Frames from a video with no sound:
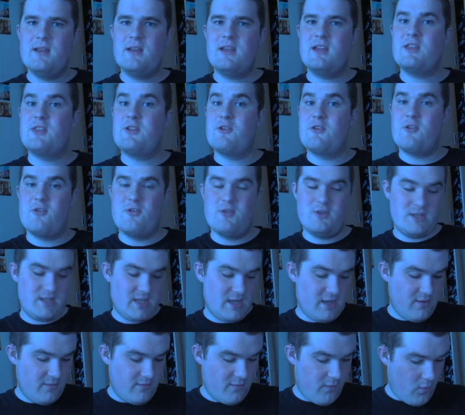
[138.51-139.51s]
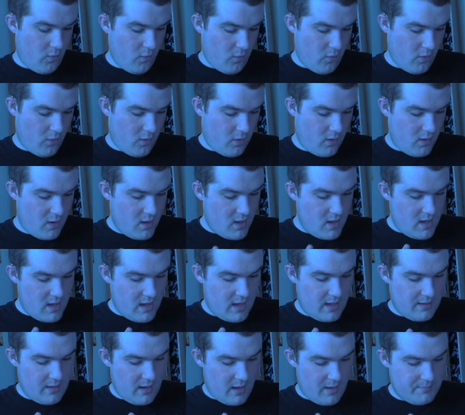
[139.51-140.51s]
either herself or
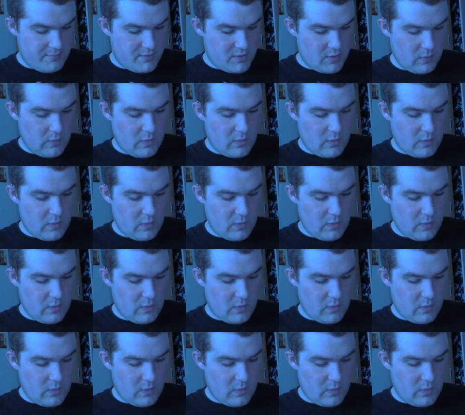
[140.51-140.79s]
an up to